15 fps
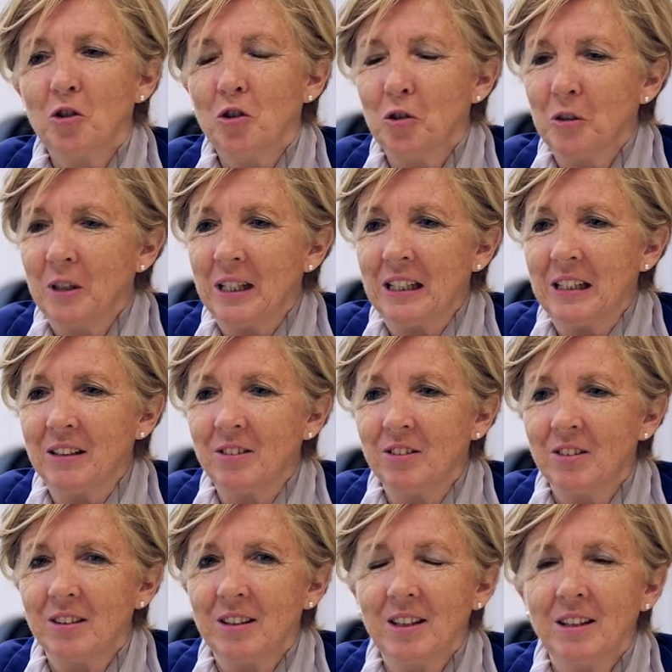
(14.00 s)
Institute
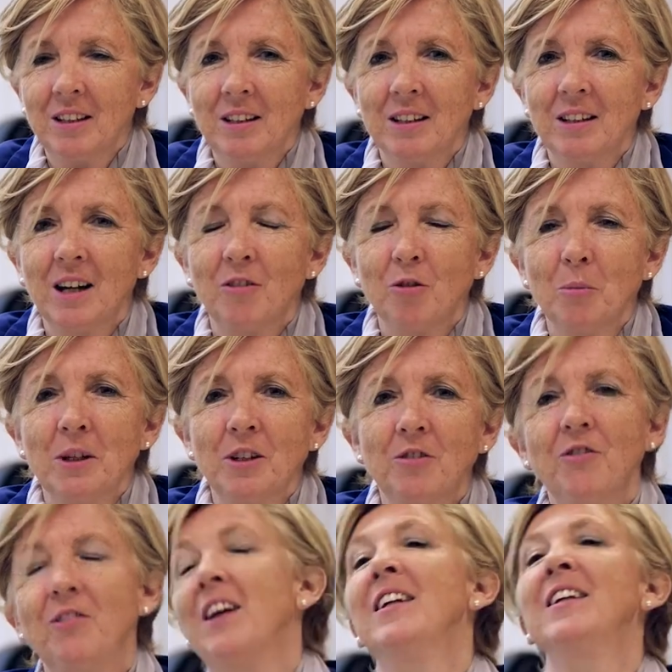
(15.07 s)
is the
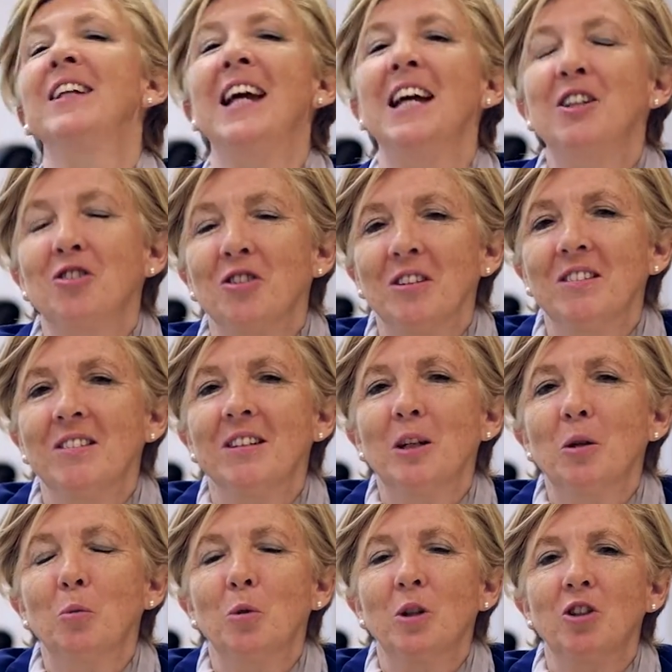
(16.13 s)
government-funded
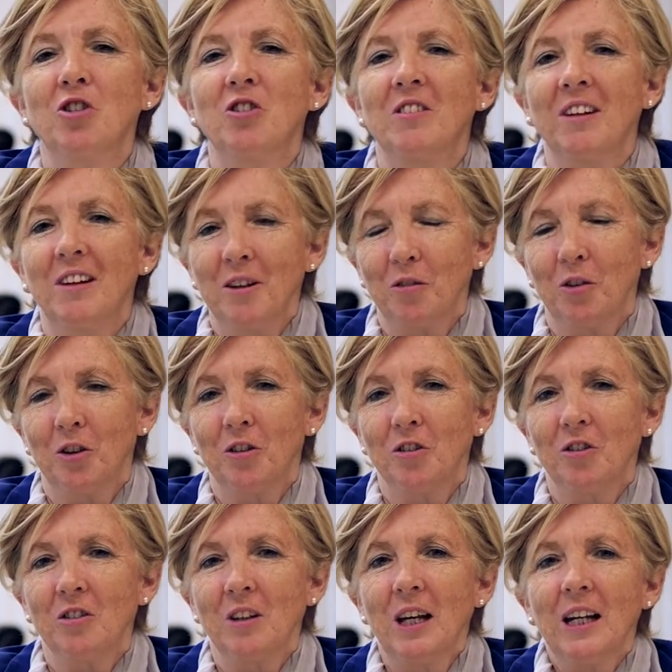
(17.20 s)
agency which
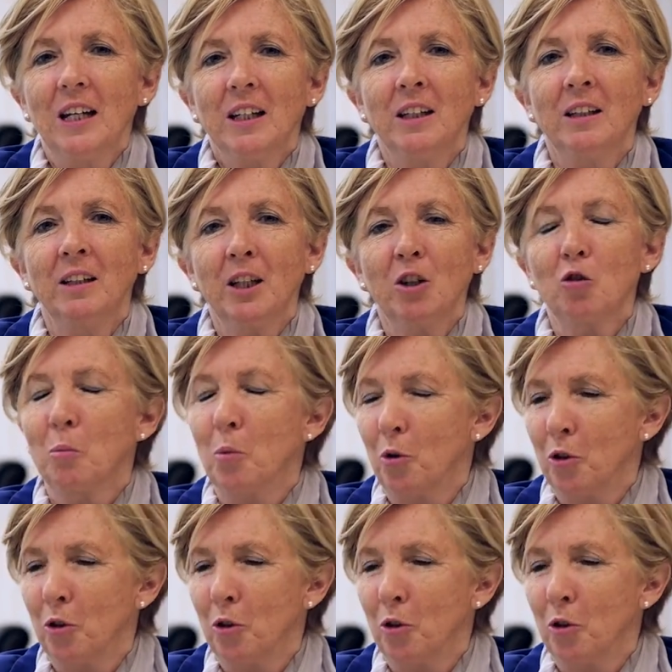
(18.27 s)
delivers elite